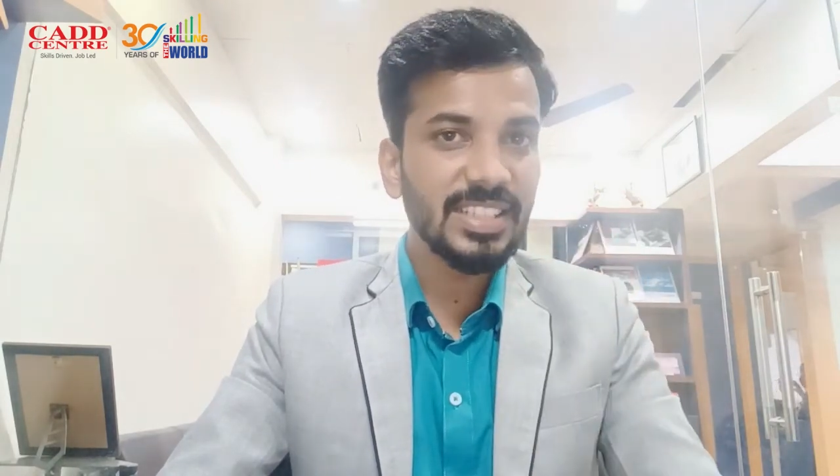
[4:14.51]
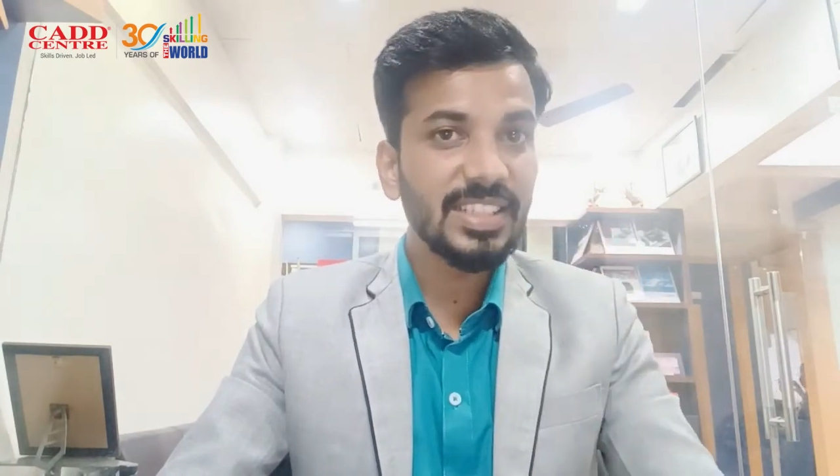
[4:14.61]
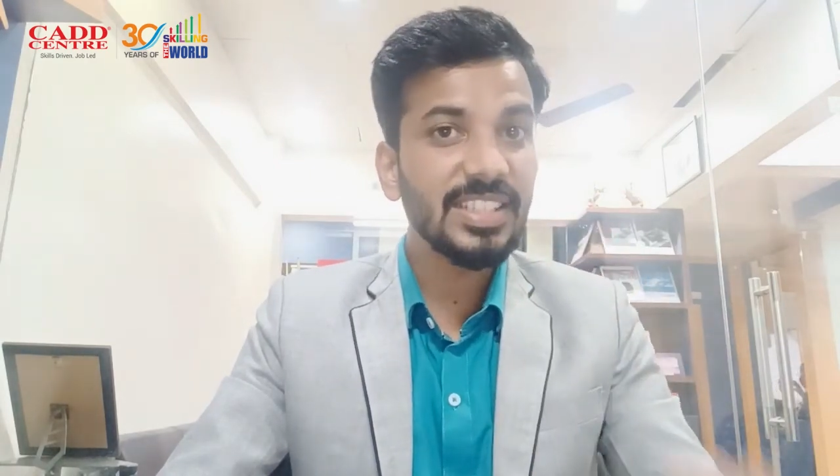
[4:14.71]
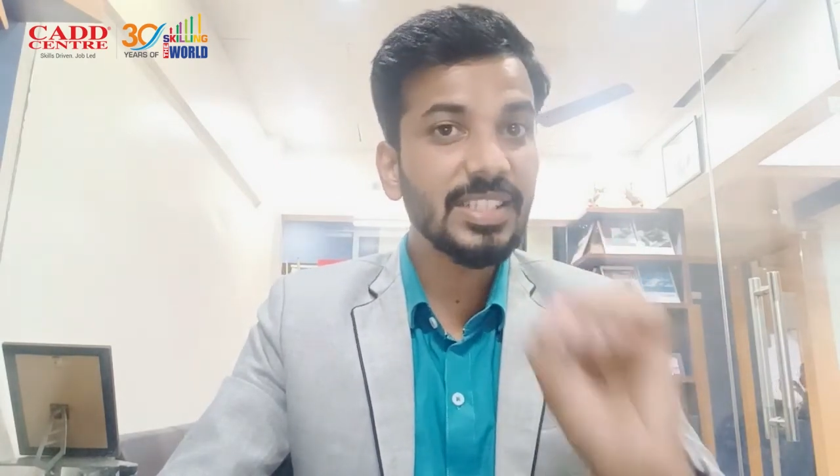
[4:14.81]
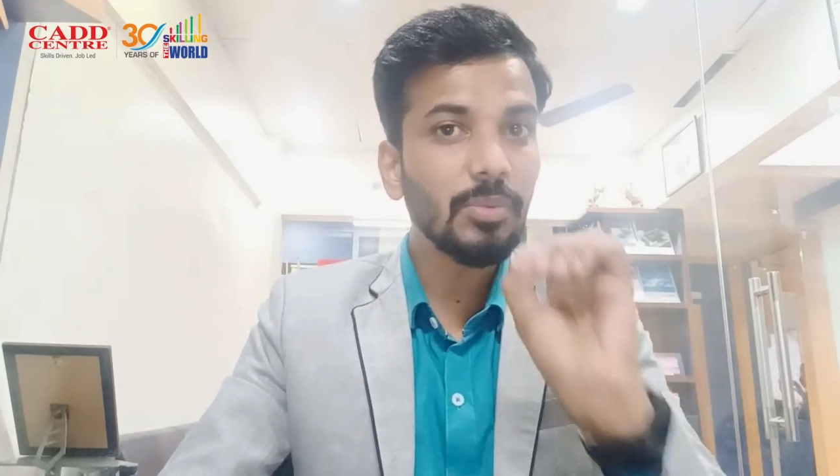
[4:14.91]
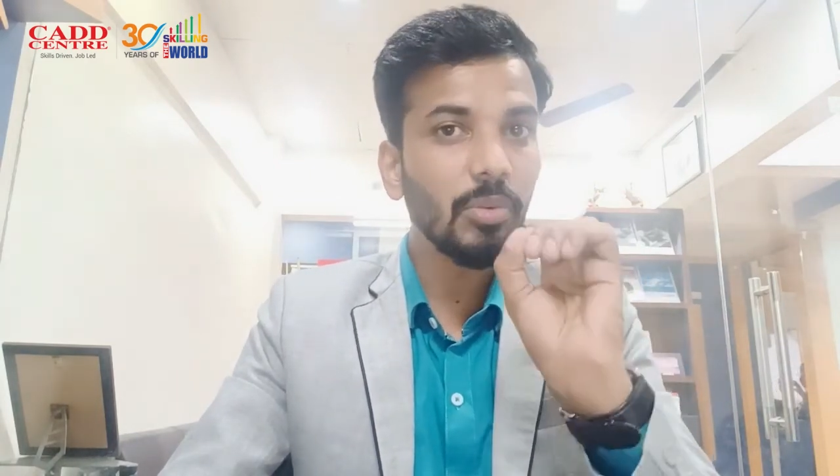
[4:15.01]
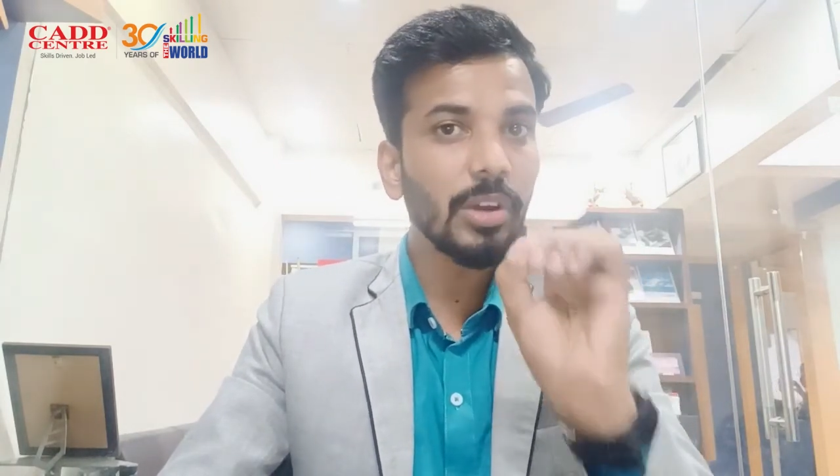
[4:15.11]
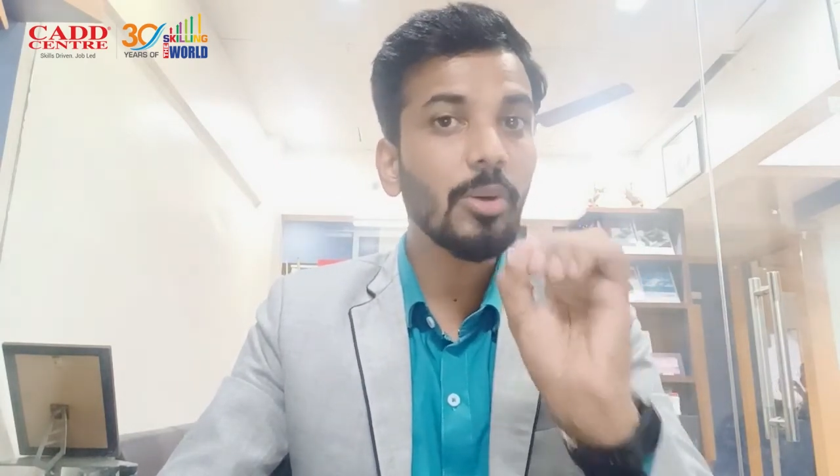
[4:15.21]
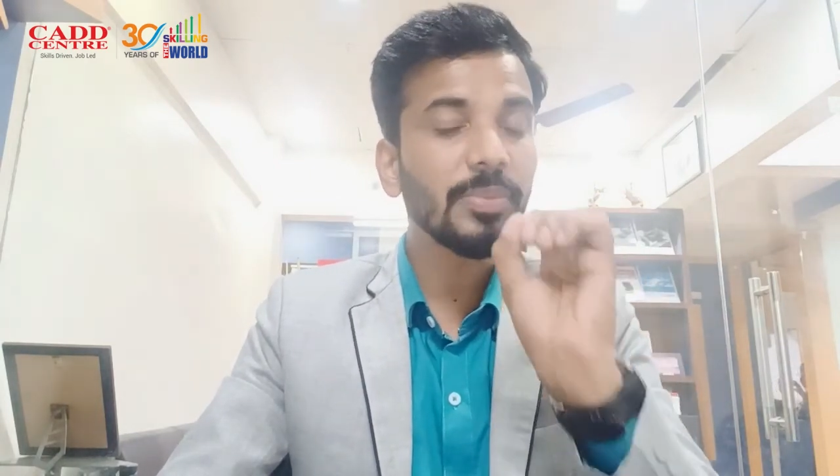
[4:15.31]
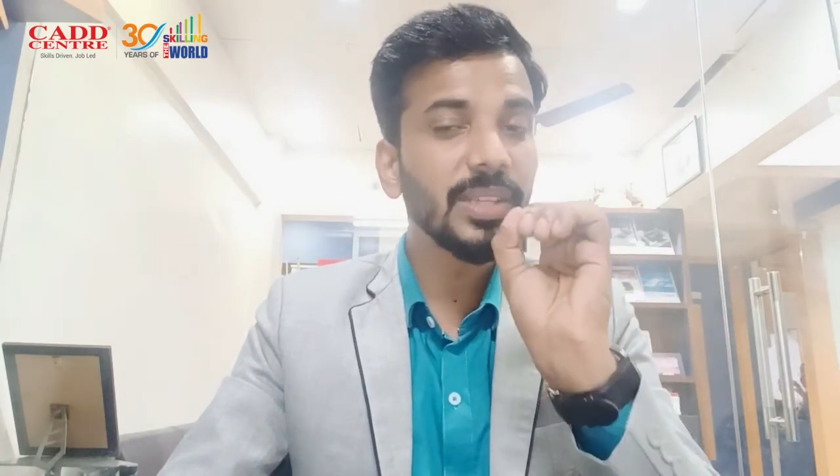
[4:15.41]
This is one
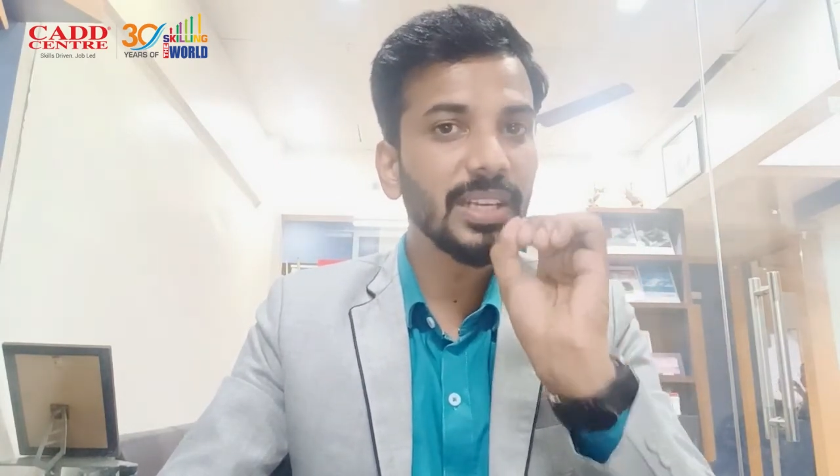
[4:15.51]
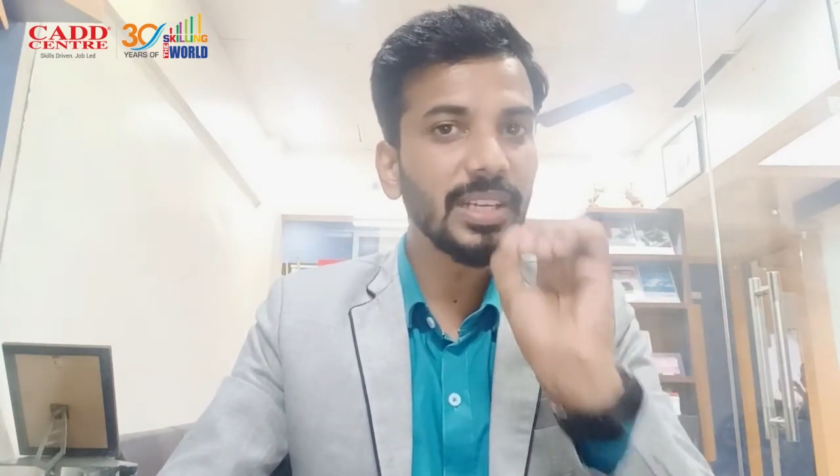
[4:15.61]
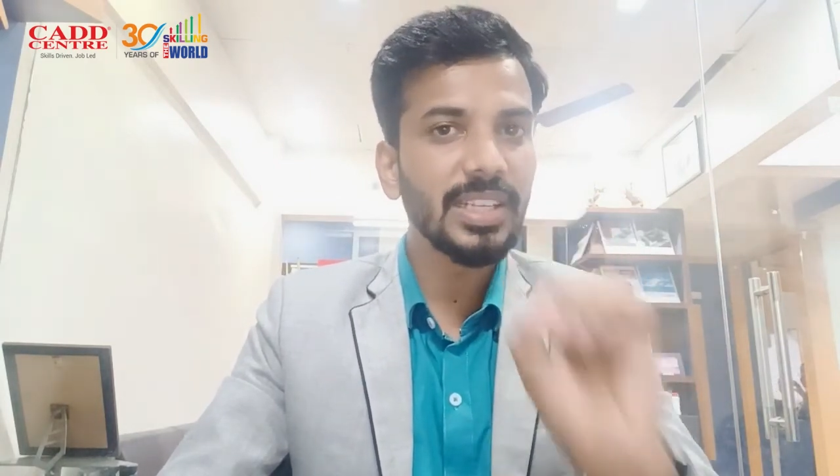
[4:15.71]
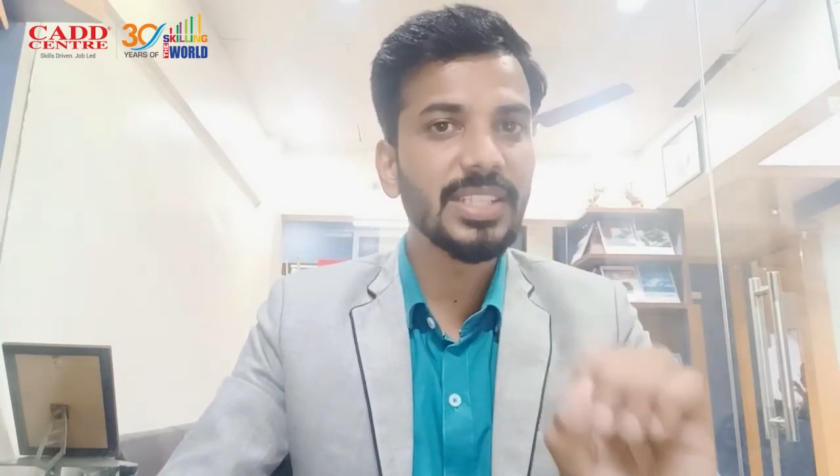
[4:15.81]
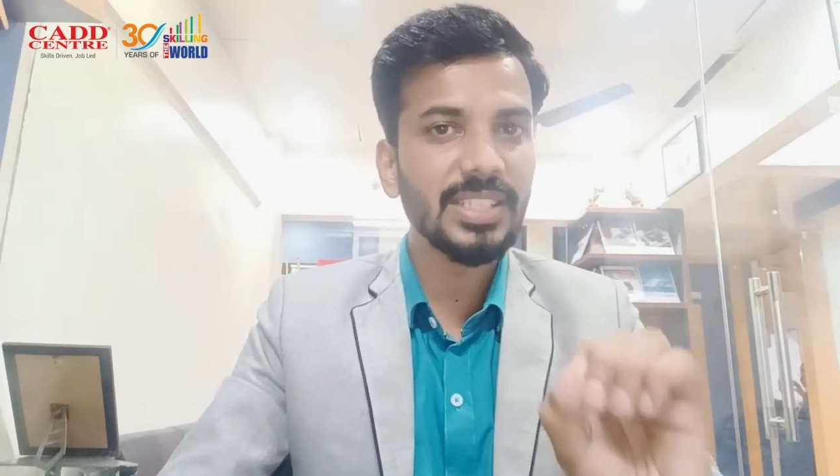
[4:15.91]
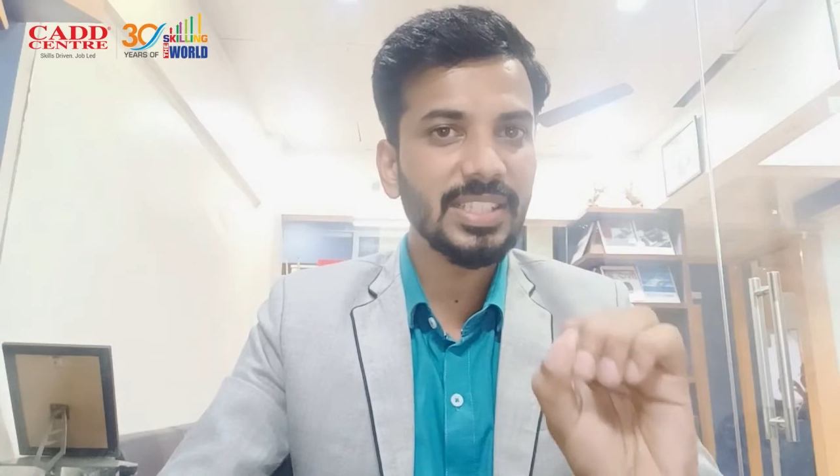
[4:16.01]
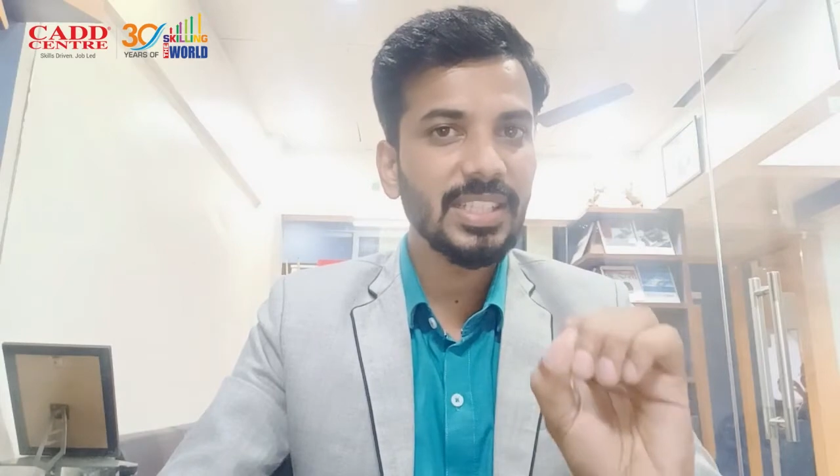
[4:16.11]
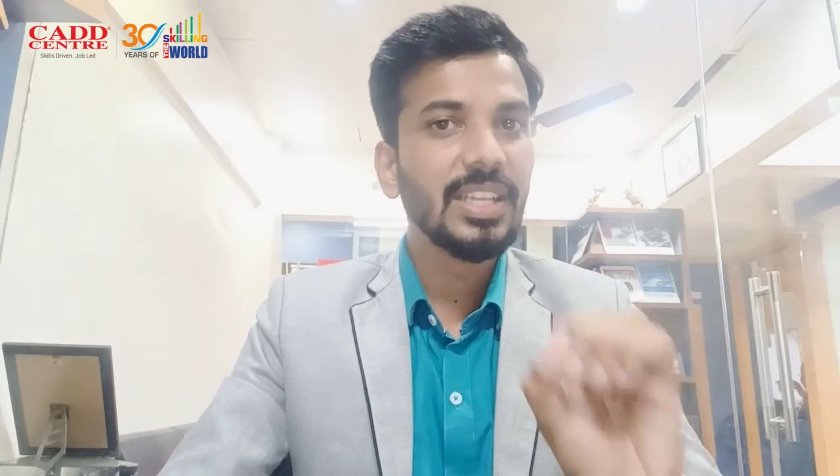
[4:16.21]
of the reasons.